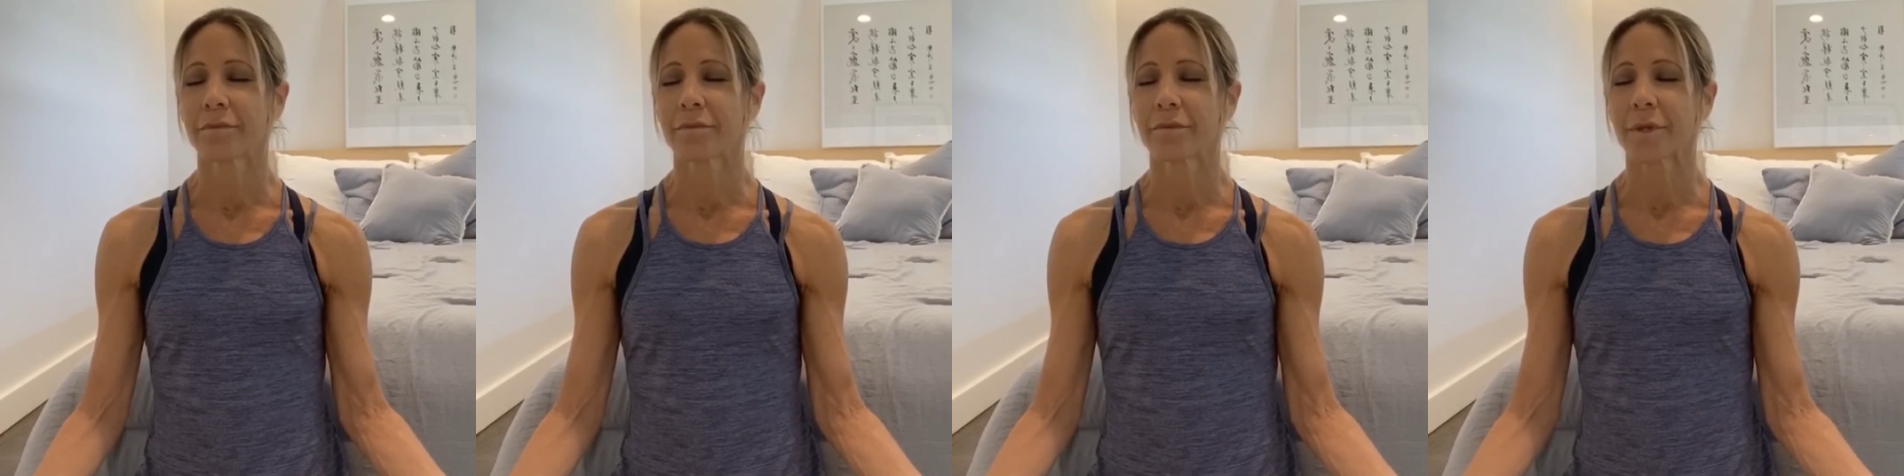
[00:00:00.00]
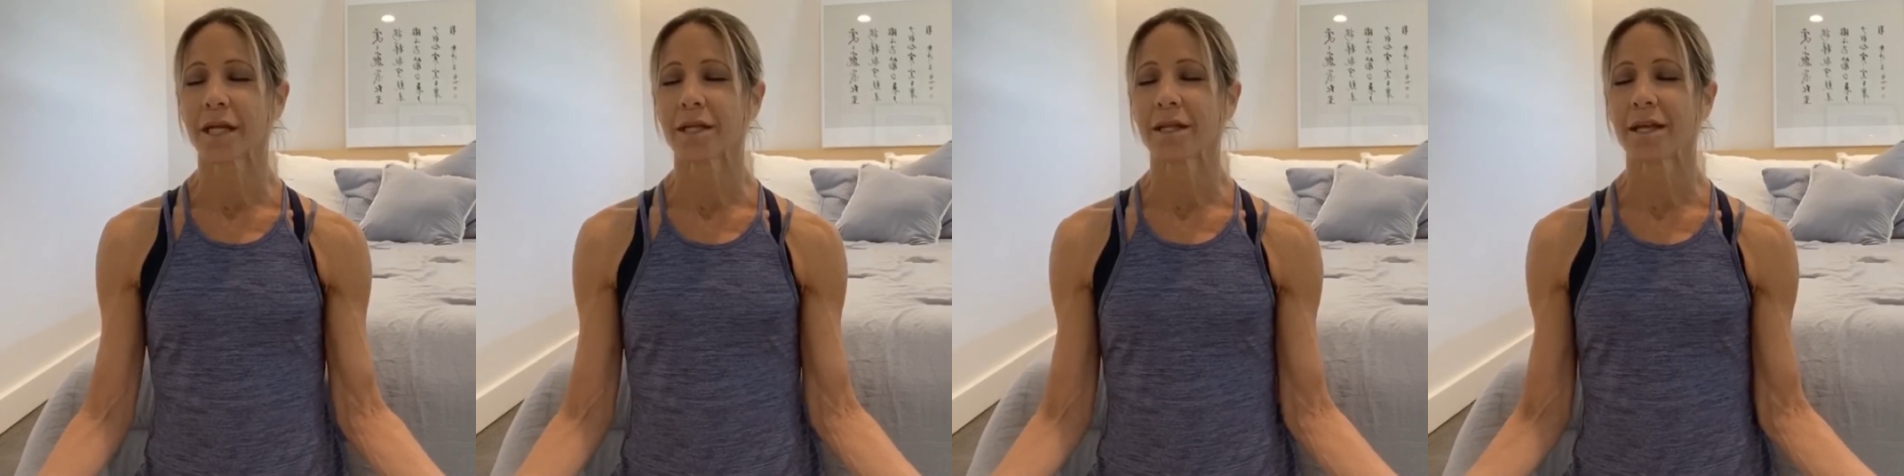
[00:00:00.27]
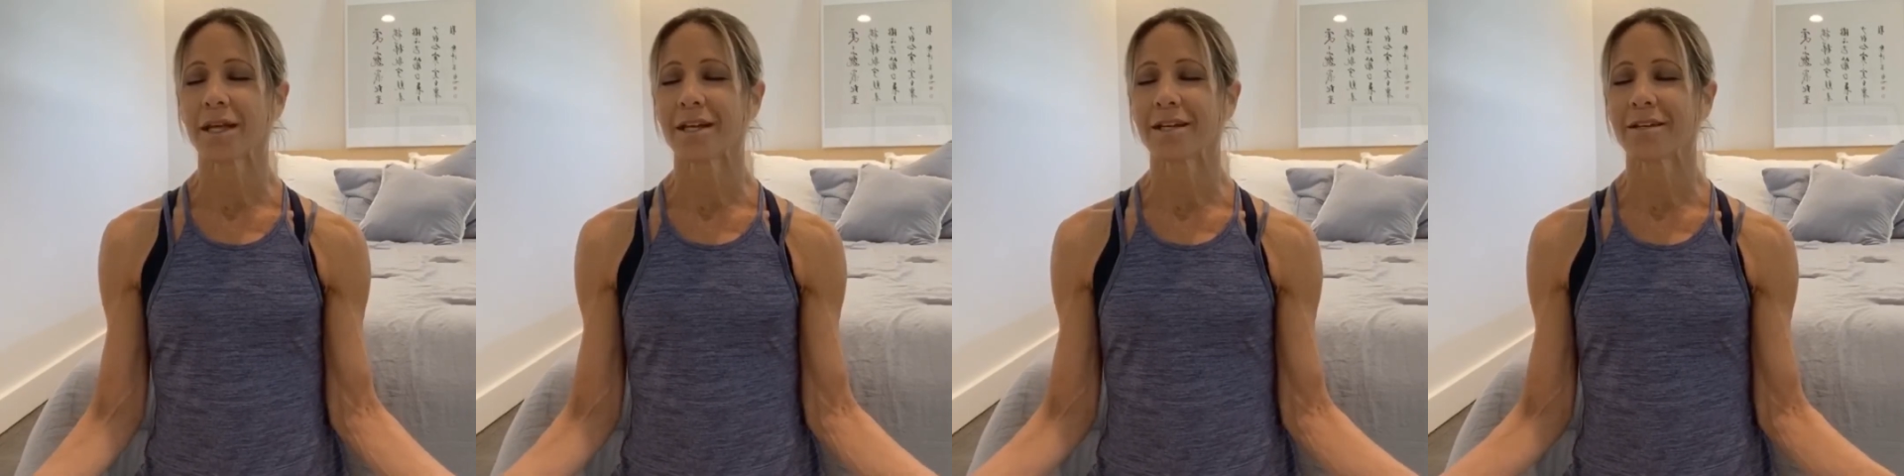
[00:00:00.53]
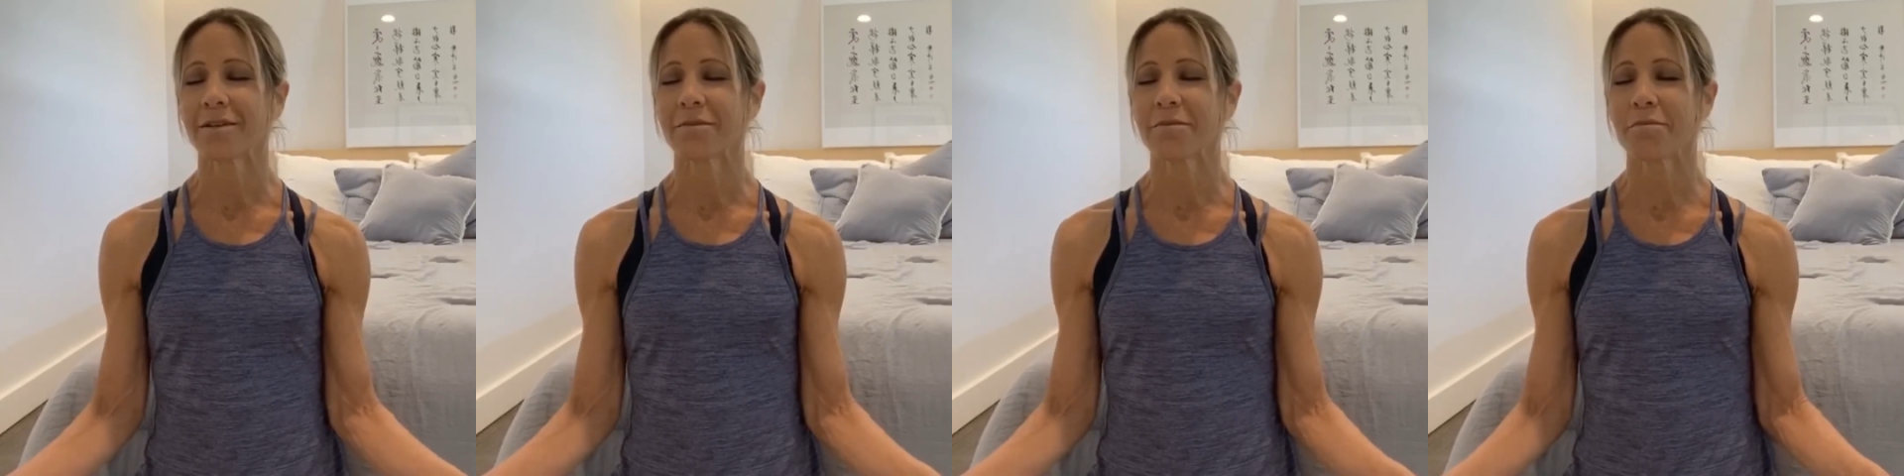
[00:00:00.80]
And
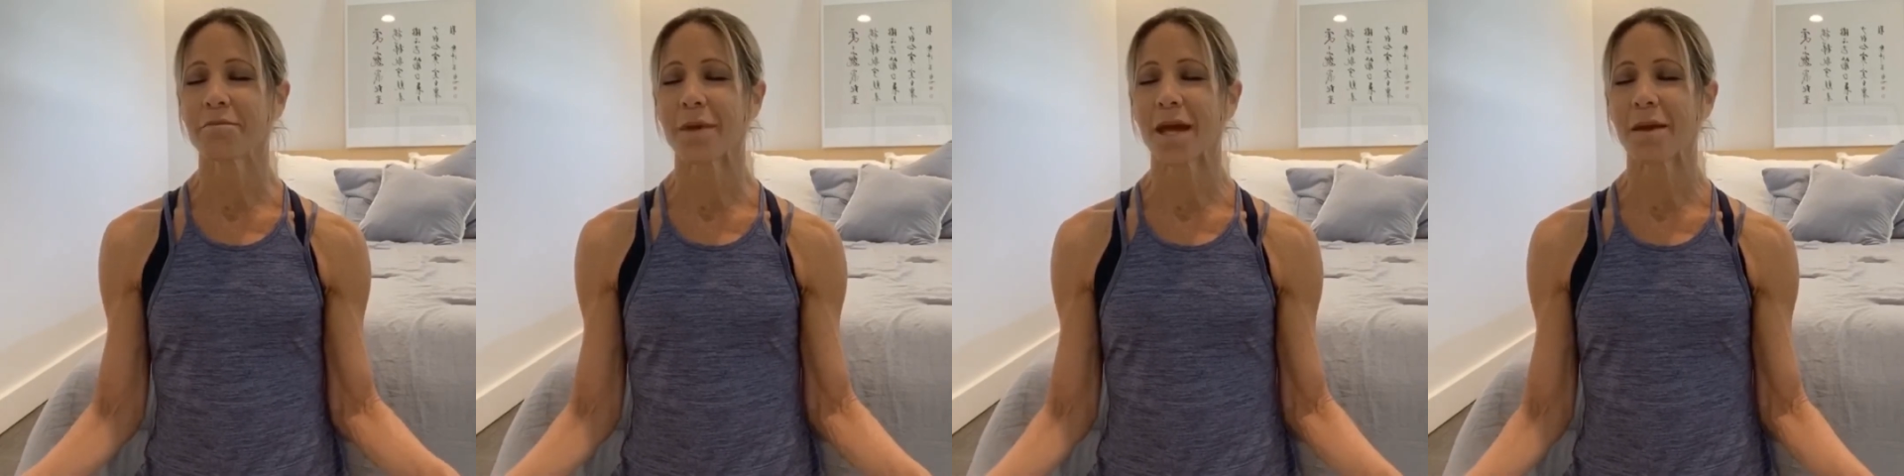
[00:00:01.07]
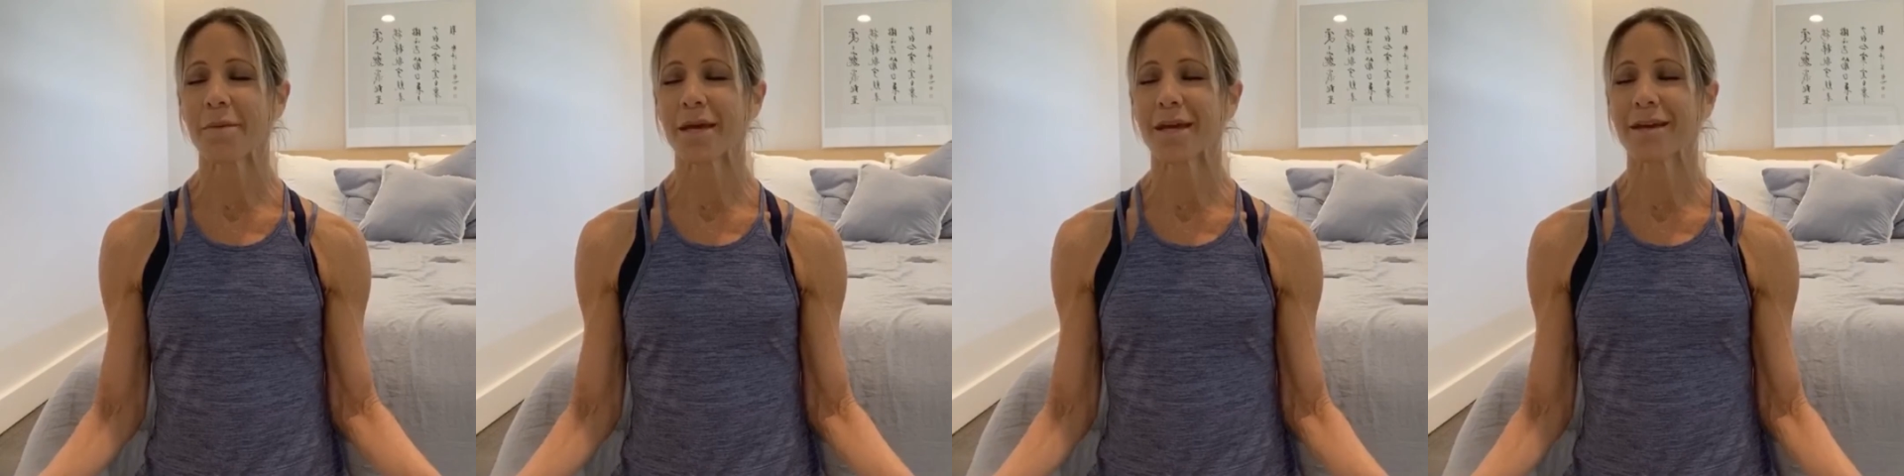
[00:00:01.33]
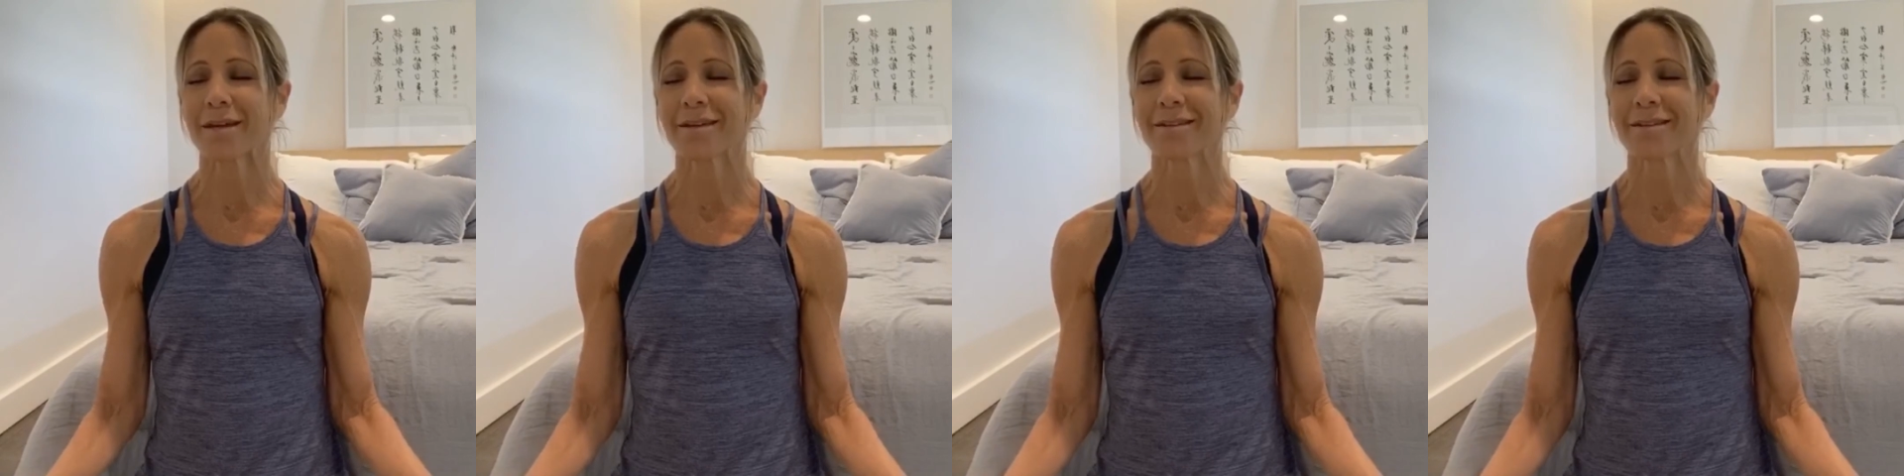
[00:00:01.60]
then maybe